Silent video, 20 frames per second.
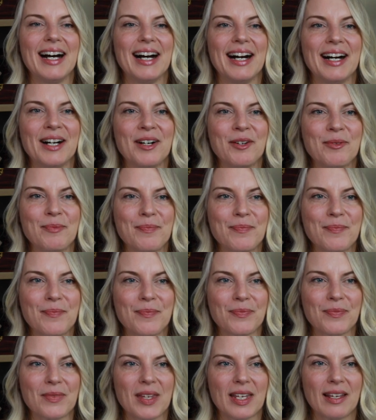Um,
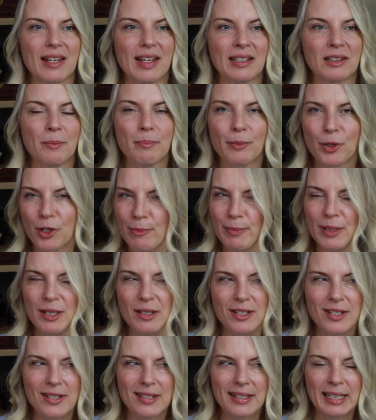at the
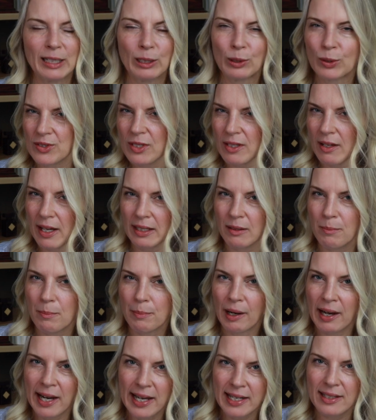moment, it looks like
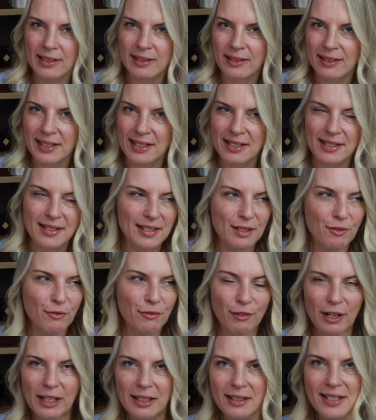Biden is in
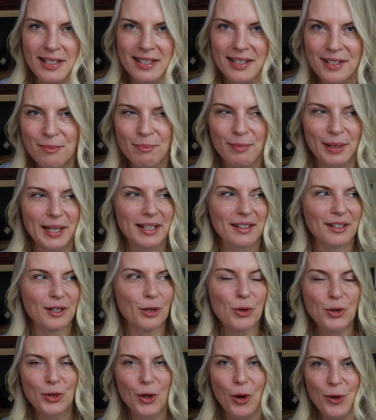front, but
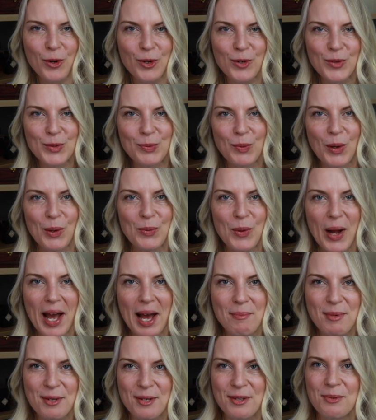who knows what will
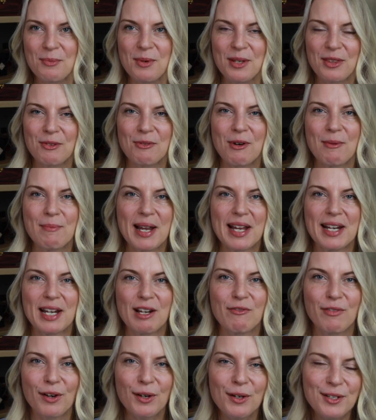happen with the
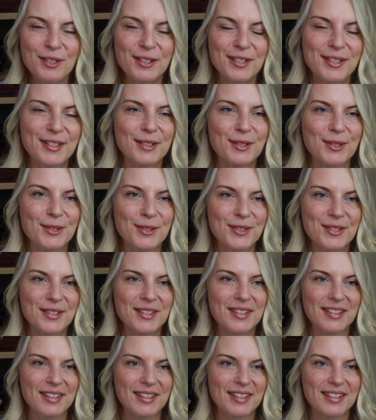remaining votes because
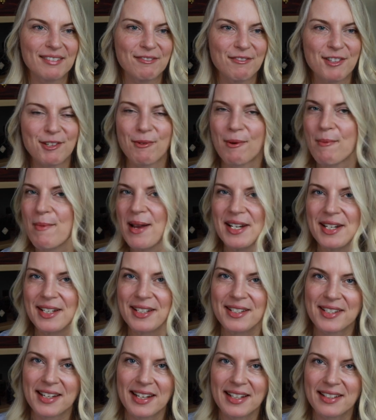the
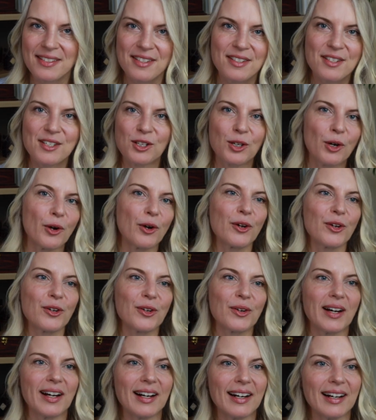remaining states to
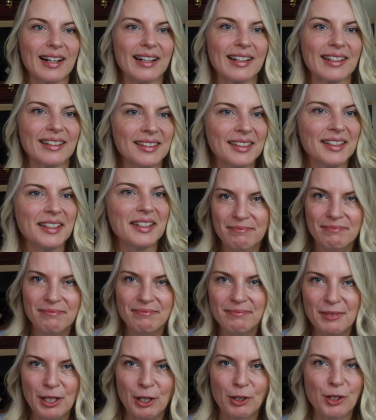go are
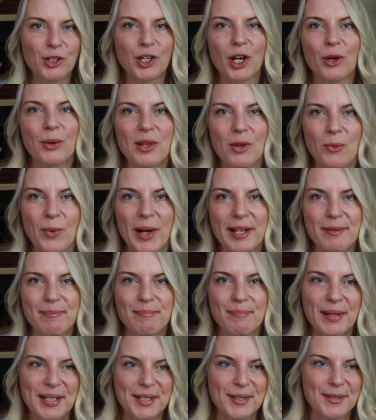you know, could go either way,
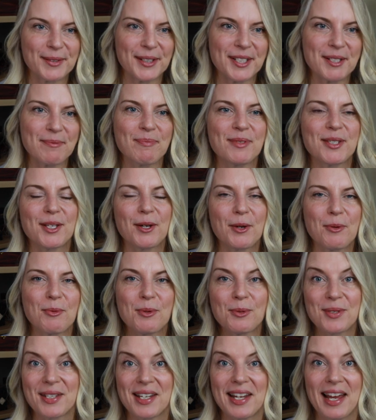basically. So
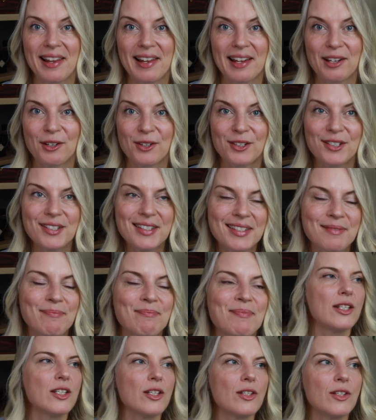we'll see how that goes.
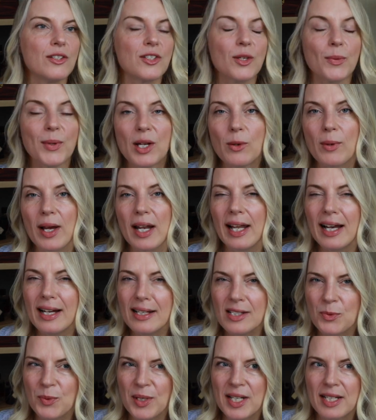So anyway,
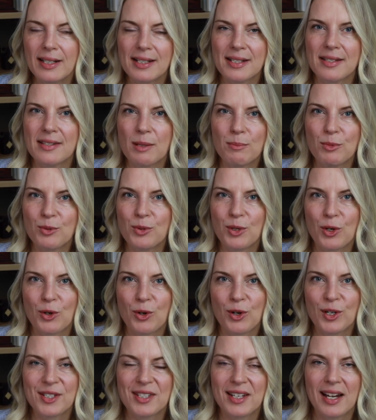last week I stumbled
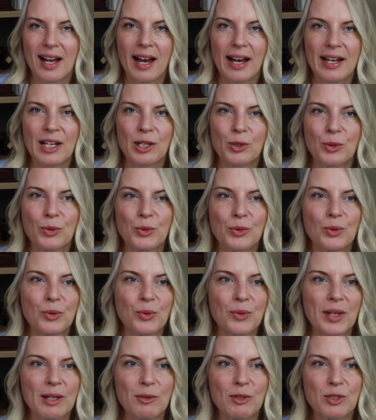across an
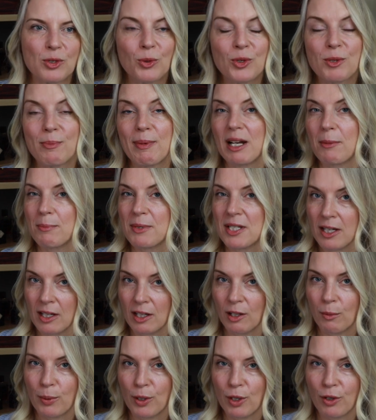article that talked about a
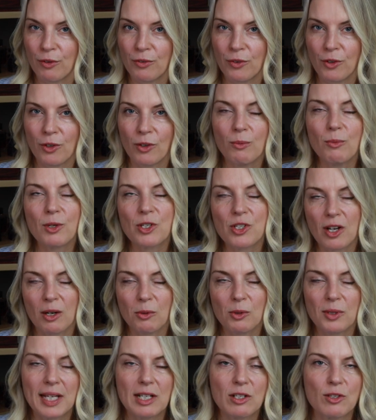particular perfume, which I
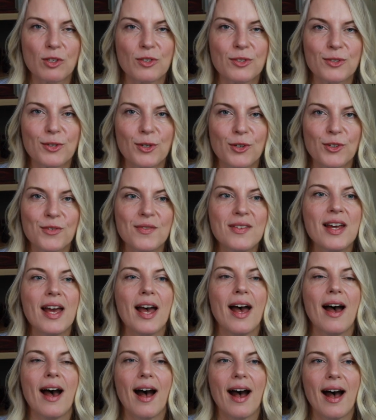will get to soon,
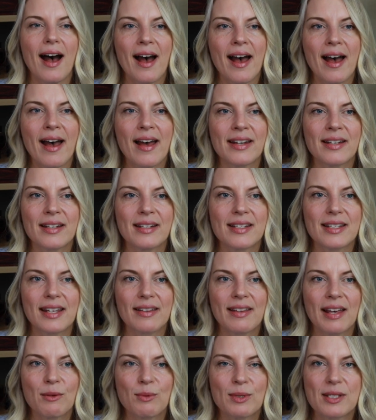and
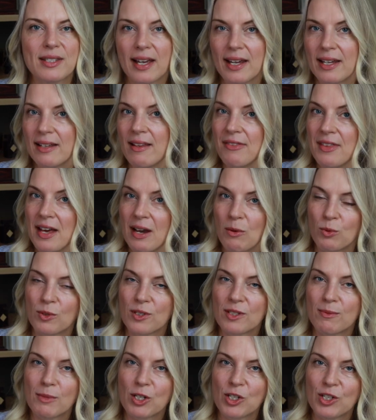they were saying that that
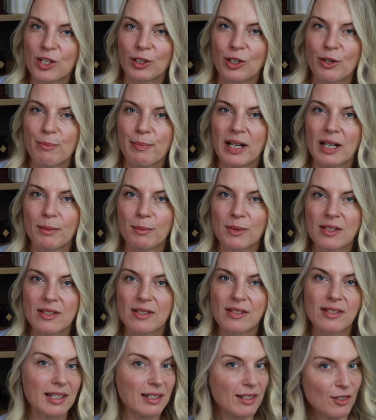was Michelle Obama's
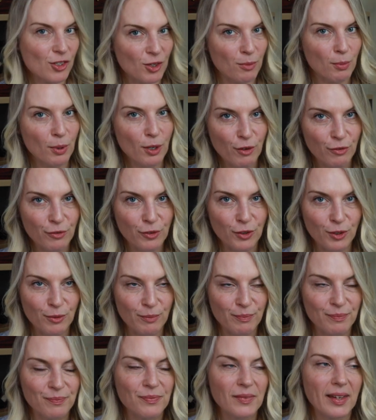signature
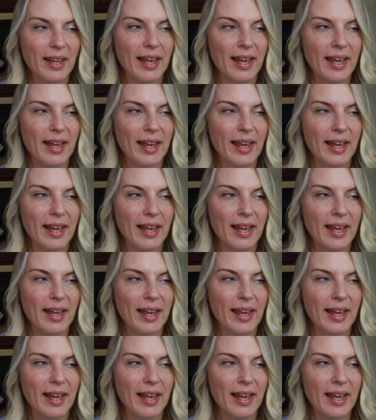perfume.